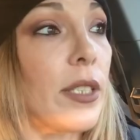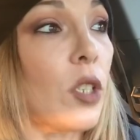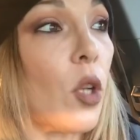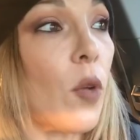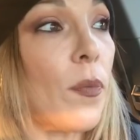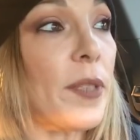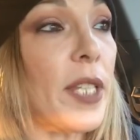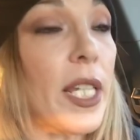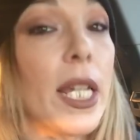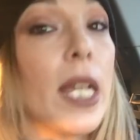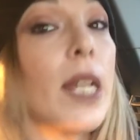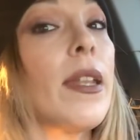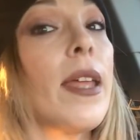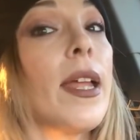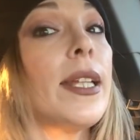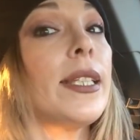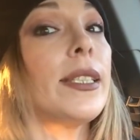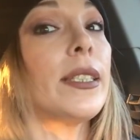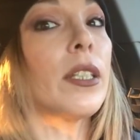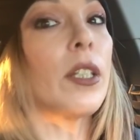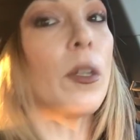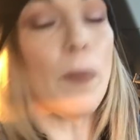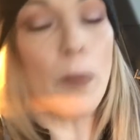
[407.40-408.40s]
So I'm thinking that
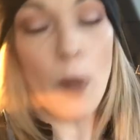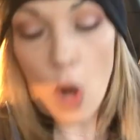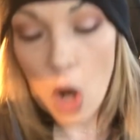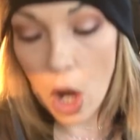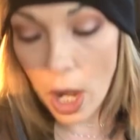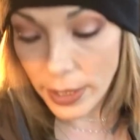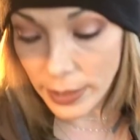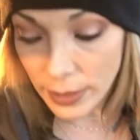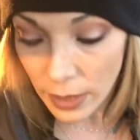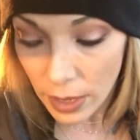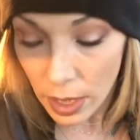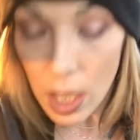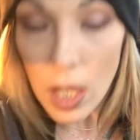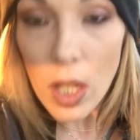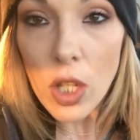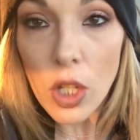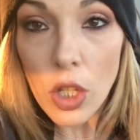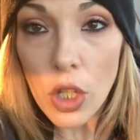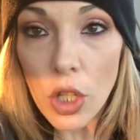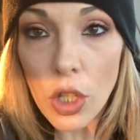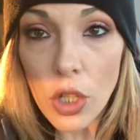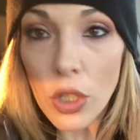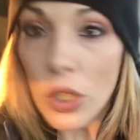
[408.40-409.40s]
he's gonna park.
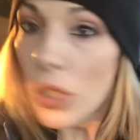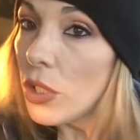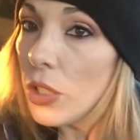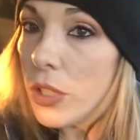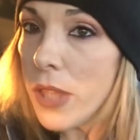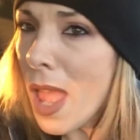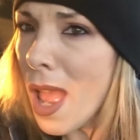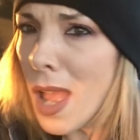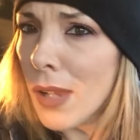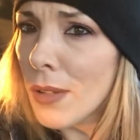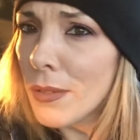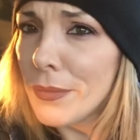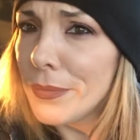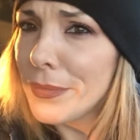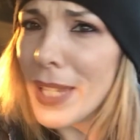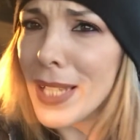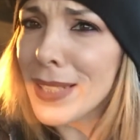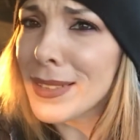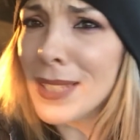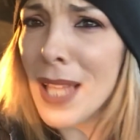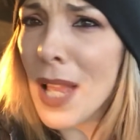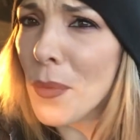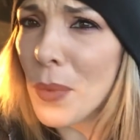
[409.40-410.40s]
No,
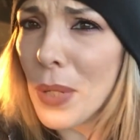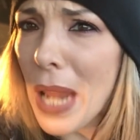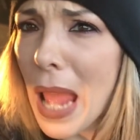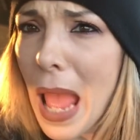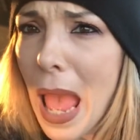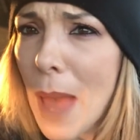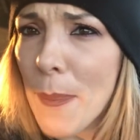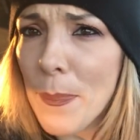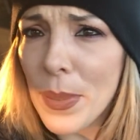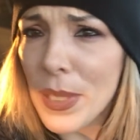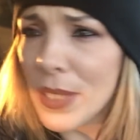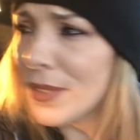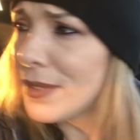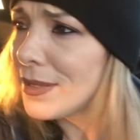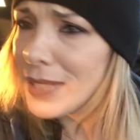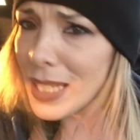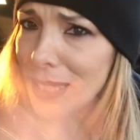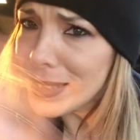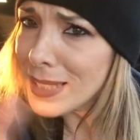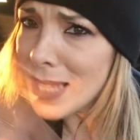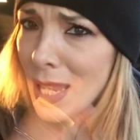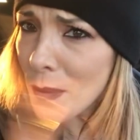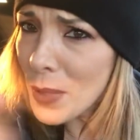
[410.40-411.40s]
that's not what happened.
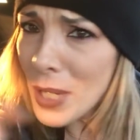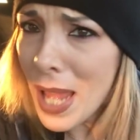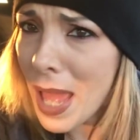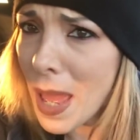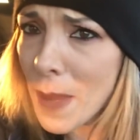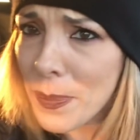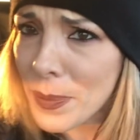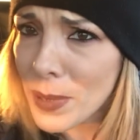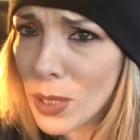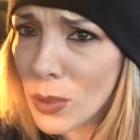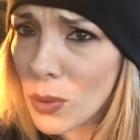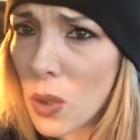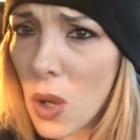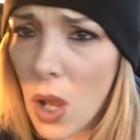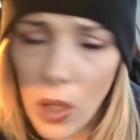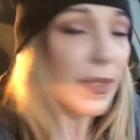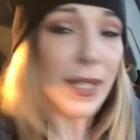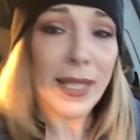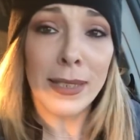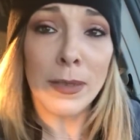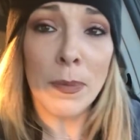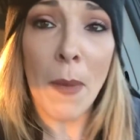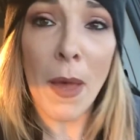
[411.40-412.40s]
That's not what happened at all.
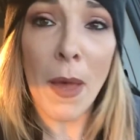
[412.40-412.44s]
This